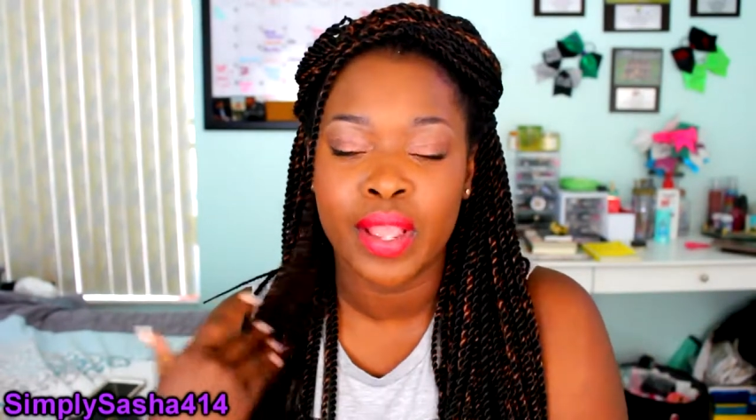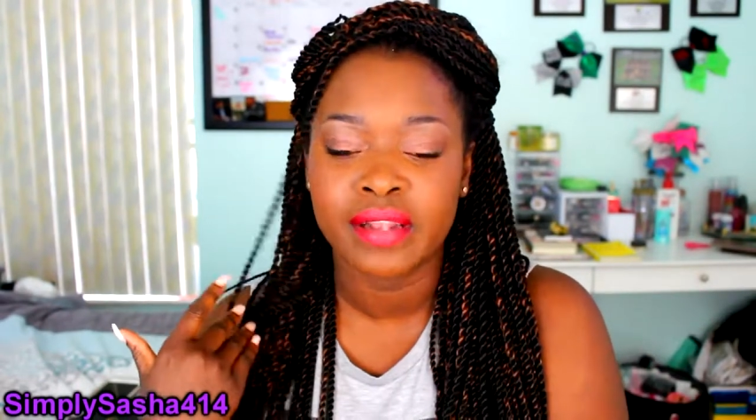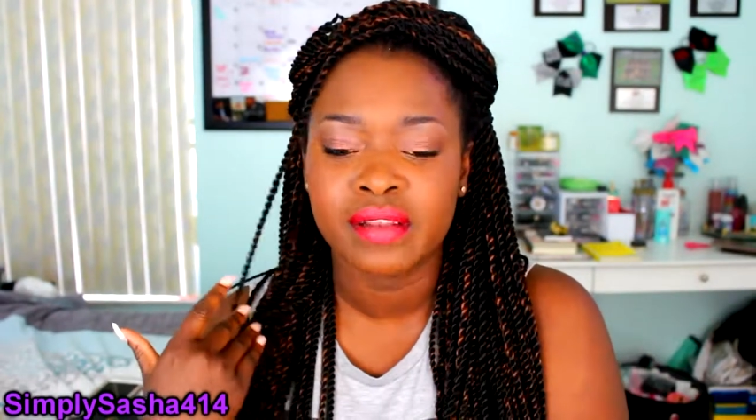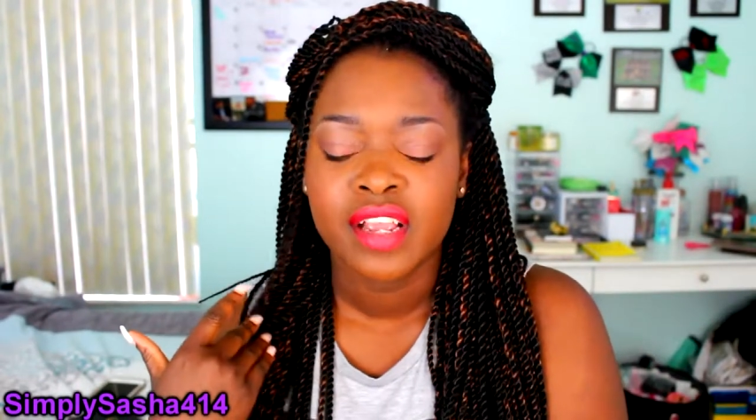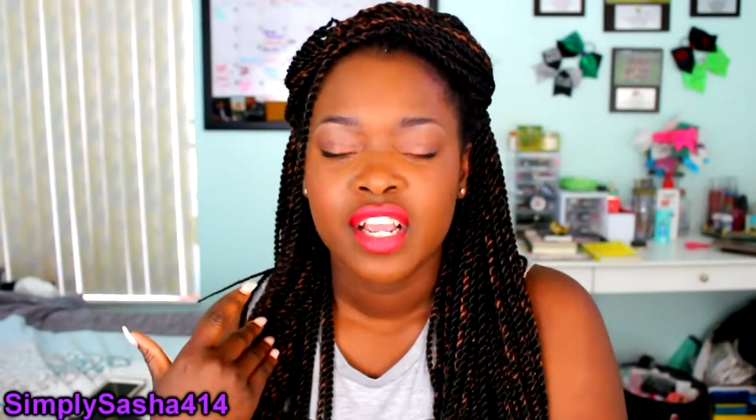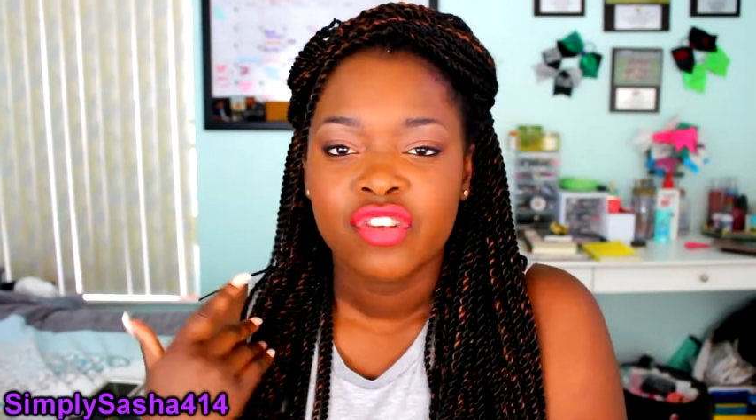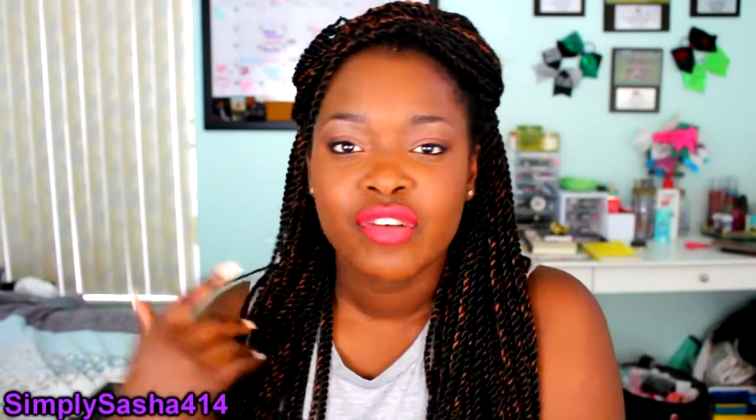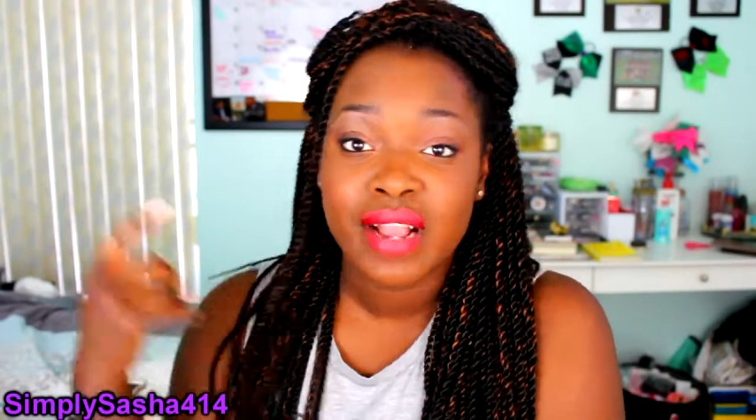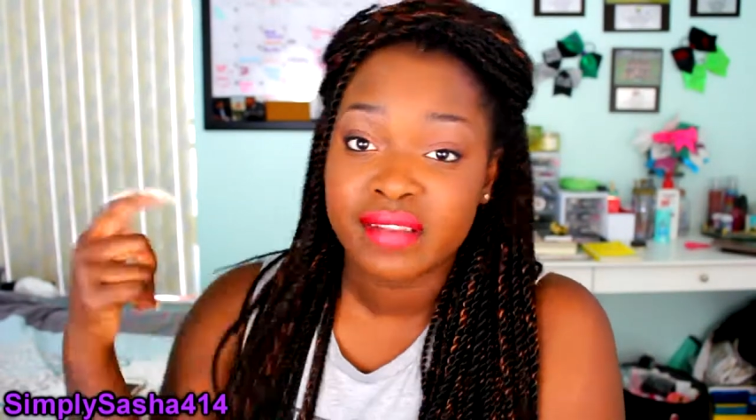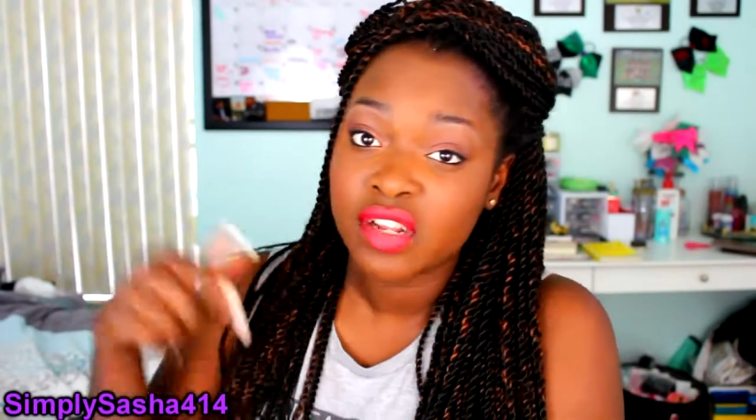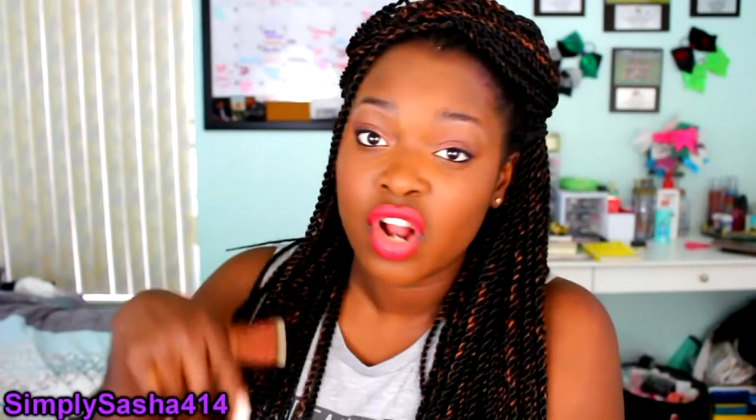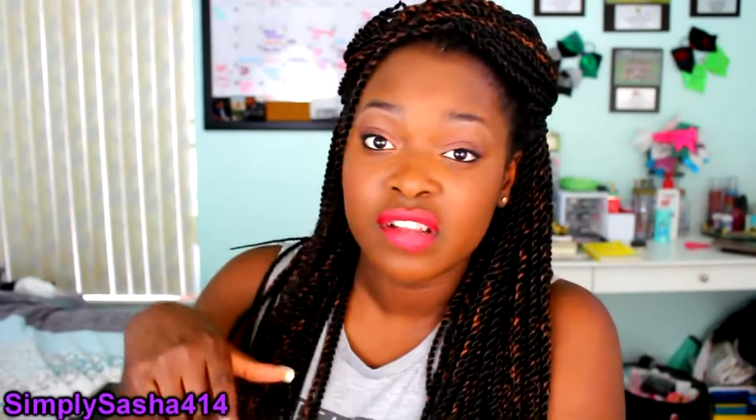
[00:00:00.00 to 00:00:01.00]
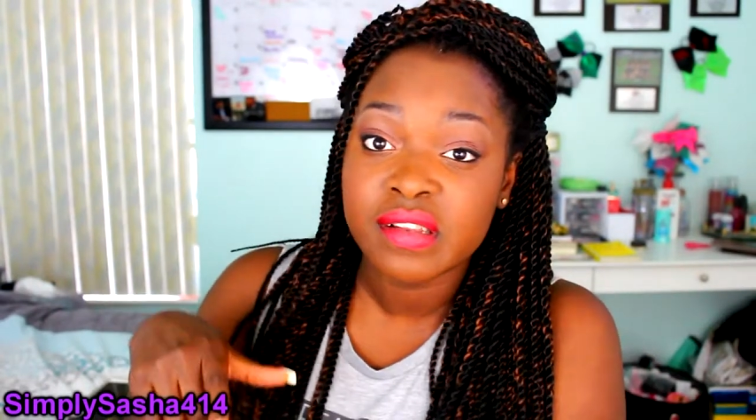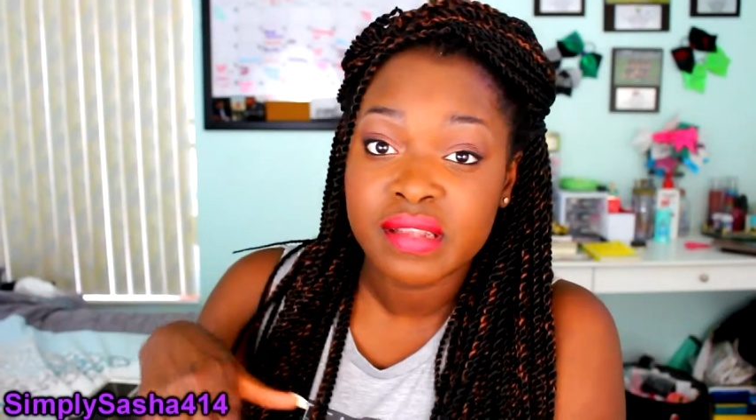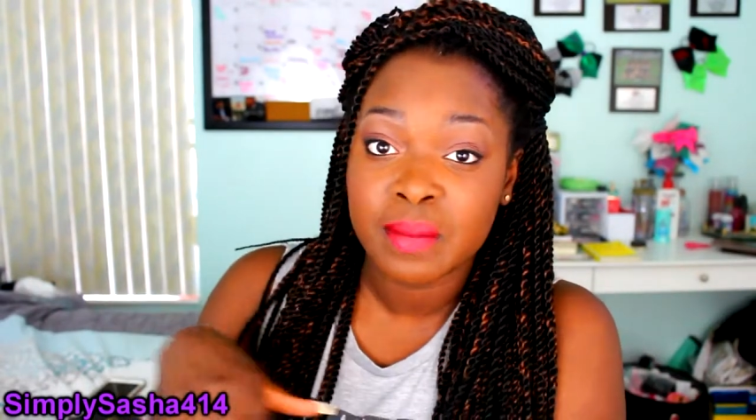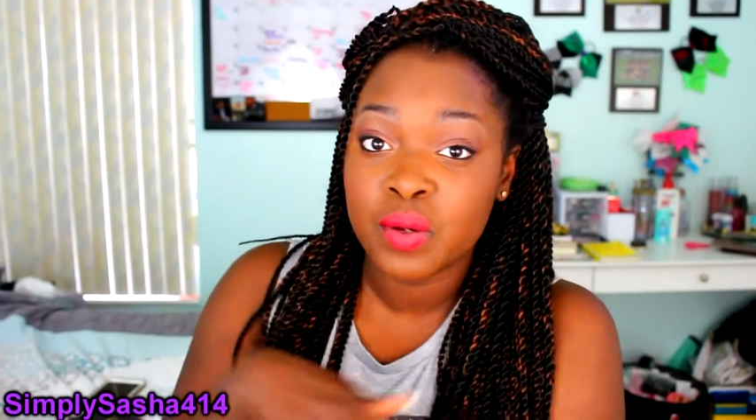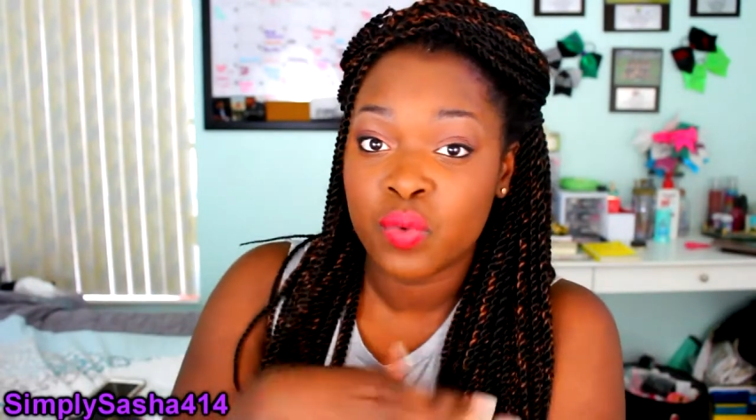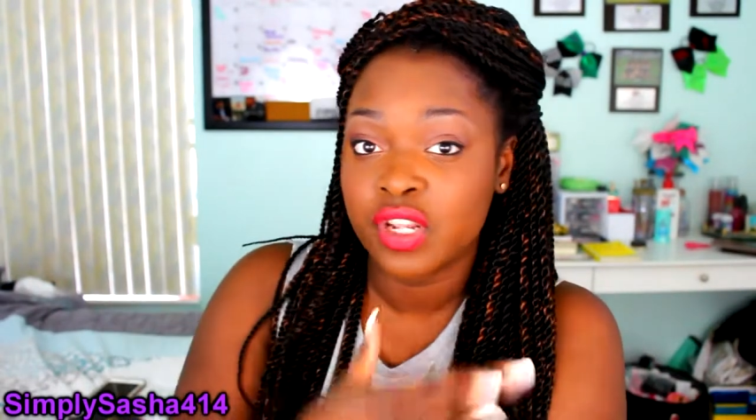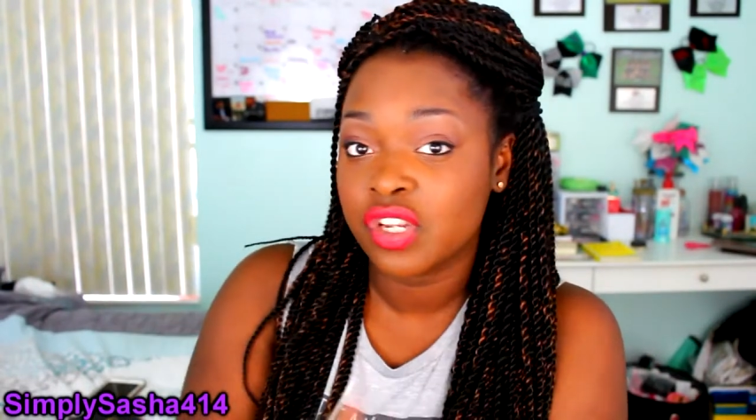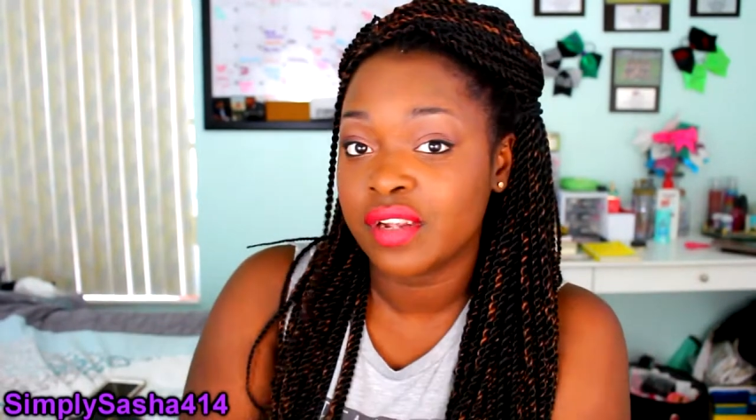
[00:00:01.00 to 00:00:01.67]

And you guys can also tell me what